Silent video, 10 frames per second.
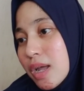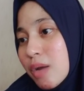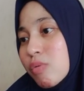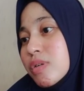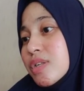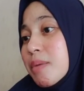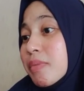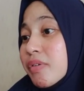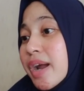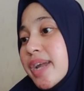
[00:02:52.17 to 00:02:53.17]
I will
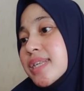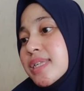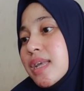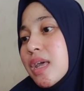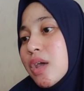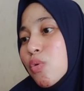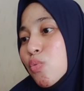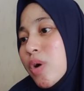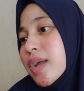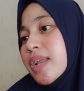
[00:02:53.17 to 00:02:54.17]
summarize
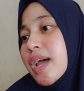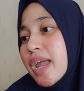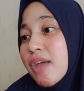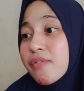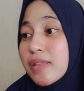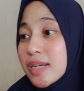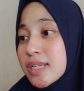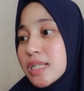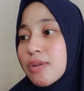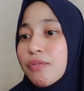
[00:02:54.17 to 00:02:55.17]
what I have
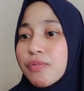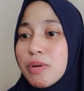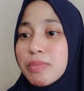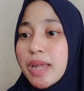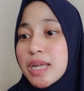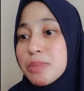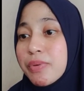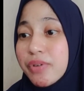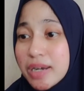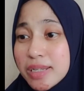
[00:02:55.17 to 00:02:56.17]
learned from their
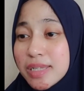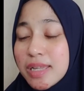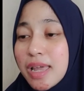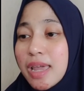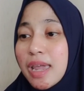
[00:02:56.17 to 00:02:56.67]
experience